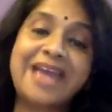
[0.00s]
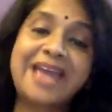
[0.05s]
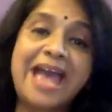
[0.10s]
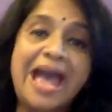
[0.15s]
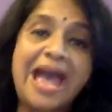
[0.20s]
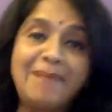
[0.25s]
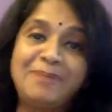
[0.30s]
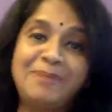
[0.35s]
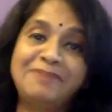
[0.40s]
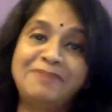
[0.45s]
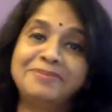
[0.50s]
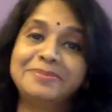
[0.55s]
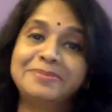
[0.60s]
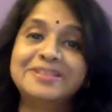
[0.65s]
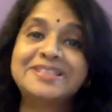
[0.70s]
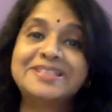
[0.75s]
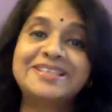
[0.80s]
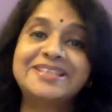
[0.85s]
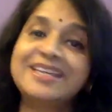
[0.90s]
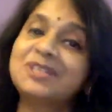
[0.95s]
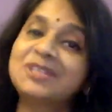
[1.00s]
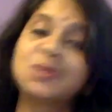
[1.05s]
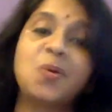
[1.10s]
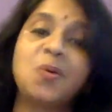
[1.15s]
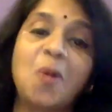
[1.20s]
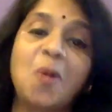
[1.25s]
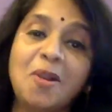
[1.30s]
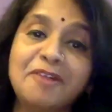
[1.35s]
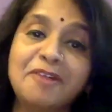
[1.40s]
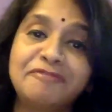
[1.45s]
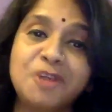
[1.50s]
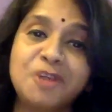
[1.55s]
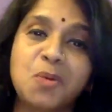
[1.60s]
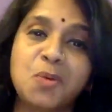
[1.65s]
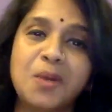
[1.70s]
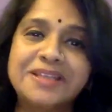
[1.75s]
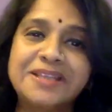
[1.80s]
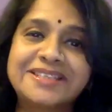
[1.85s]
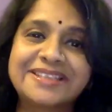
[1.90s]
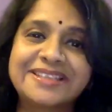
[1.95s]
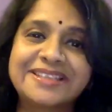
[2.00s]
Happy Women's Day to all of you once